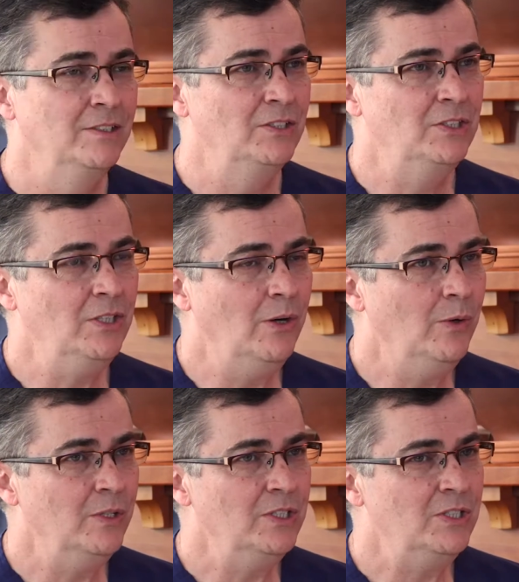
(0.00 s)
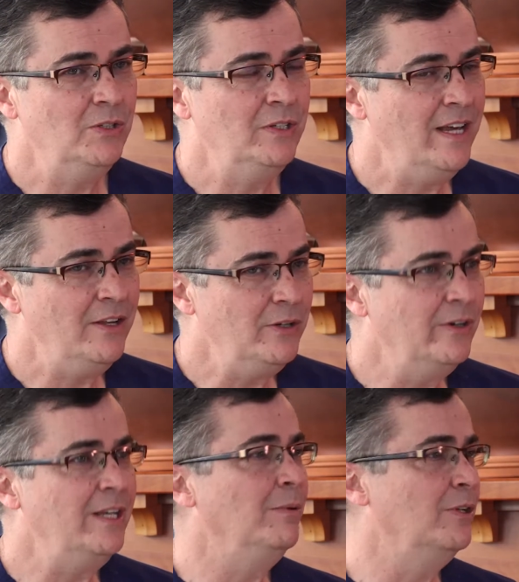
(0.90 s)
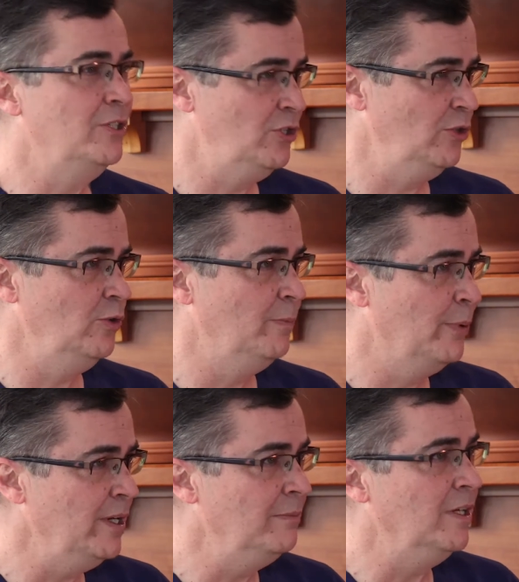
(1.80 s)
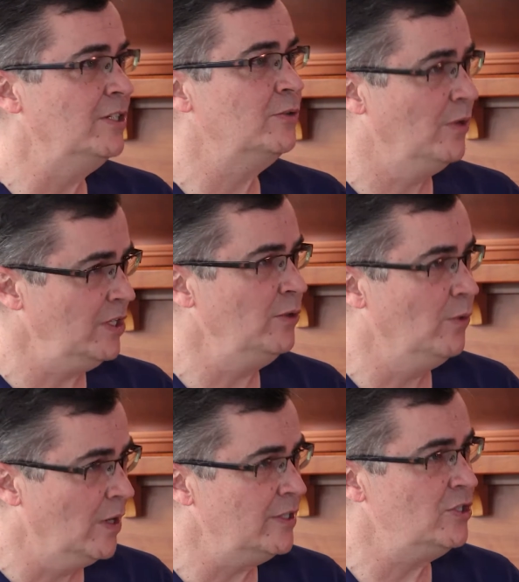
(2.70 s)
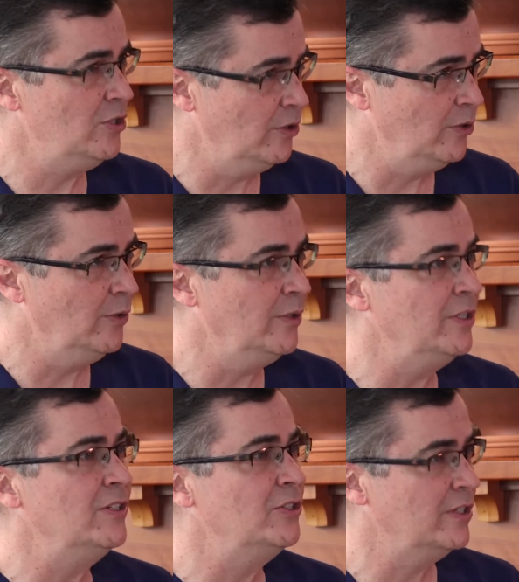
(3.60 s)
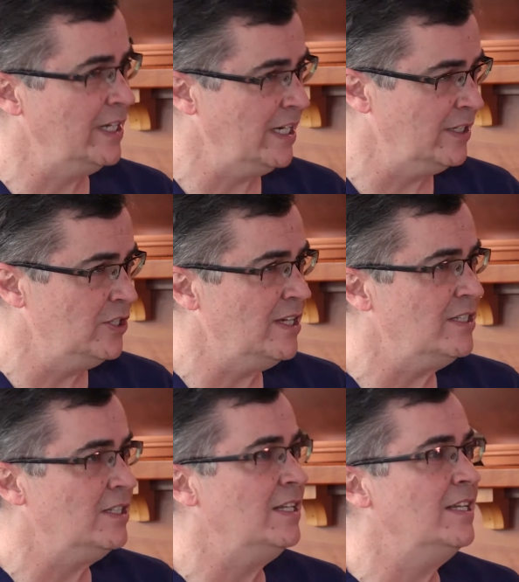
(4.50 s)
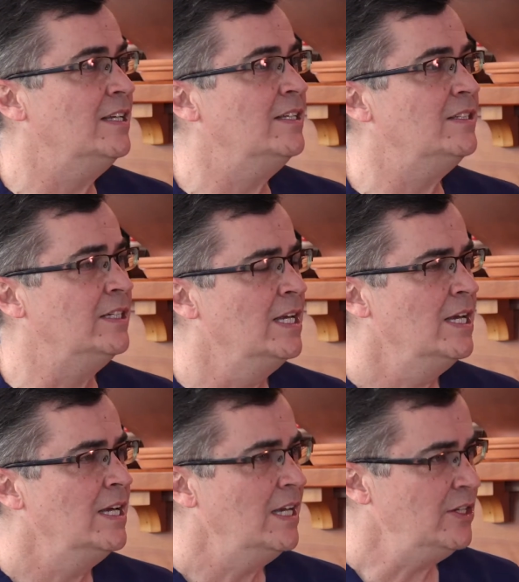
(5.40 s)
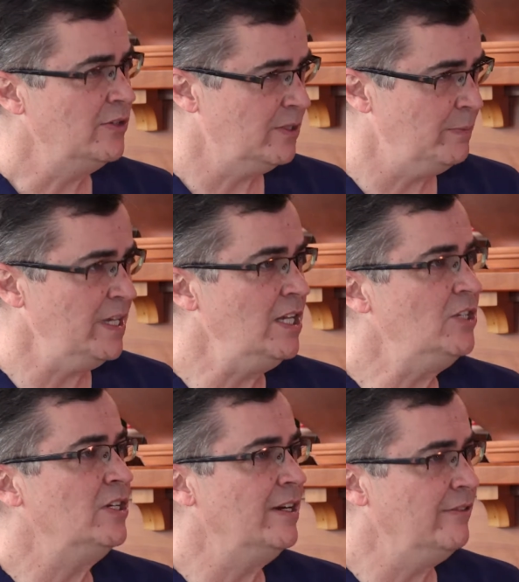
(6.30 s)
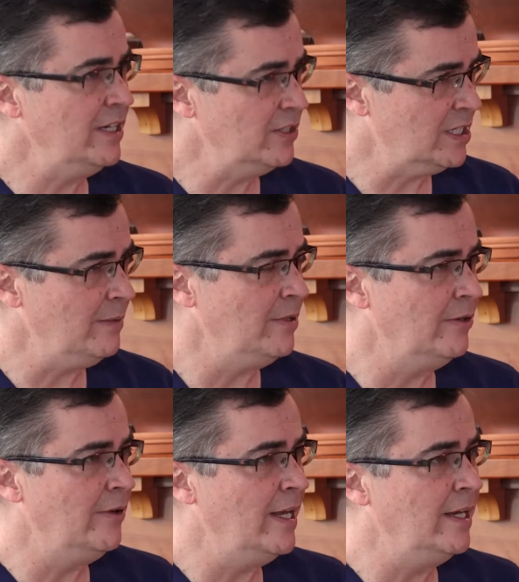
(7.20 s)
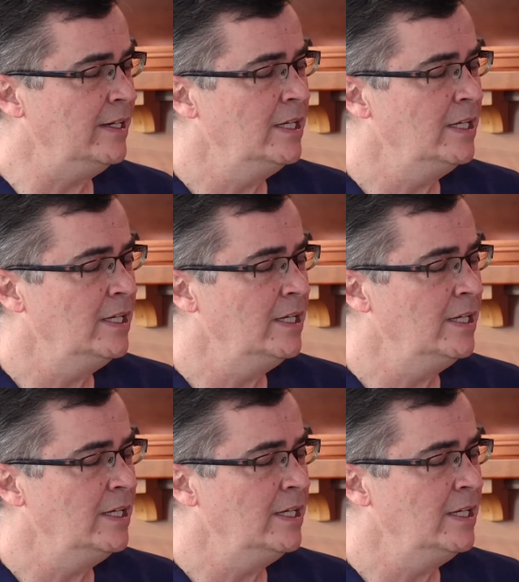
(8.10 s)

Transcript: So now you're able to chew pretty much what you want to chew, and as you're getting adjusted to this, and your speech and everything is coming around.